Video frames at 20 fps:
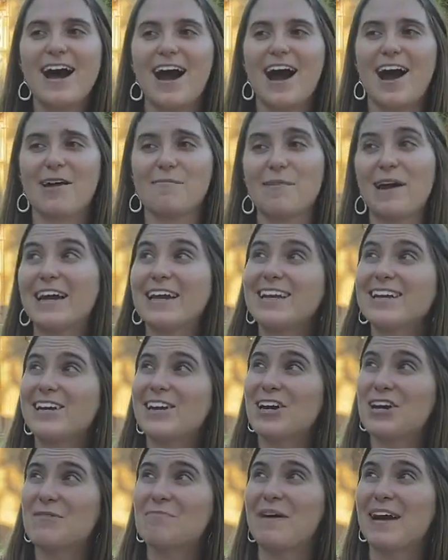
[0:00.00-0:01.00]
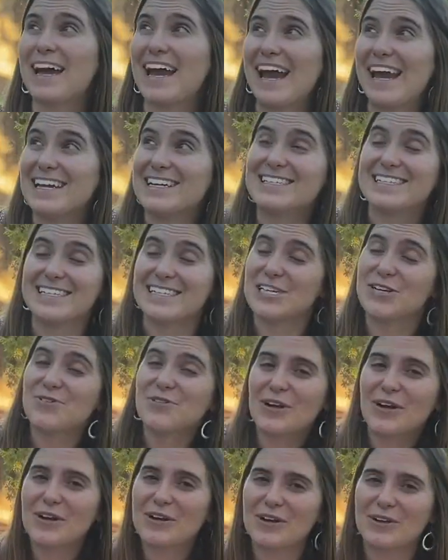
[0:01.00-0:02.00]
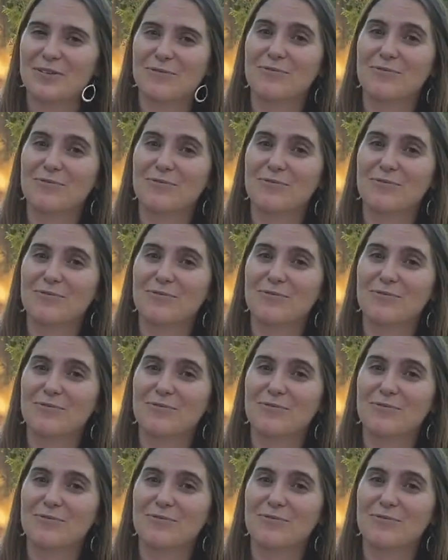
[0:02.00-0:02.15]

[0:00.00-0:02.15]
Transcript: I hear my AC unit